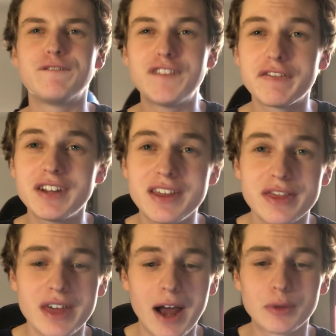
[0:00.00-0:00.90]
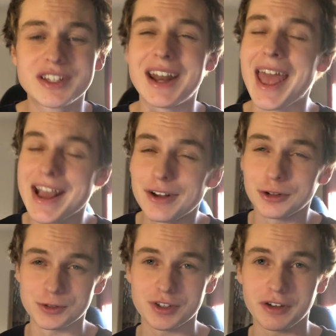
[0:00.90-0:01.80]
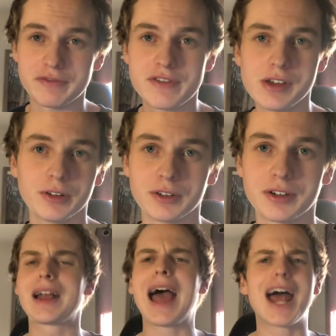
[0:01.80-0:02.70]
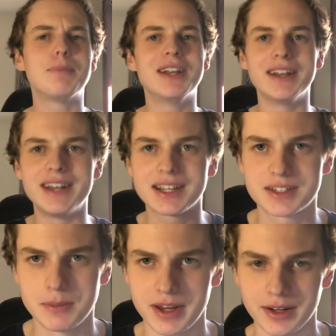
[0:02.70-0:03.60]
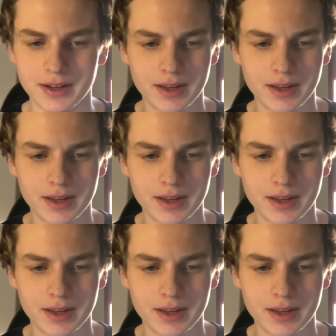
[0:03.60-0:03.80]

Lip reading: 50,000 acres of field had been decimated,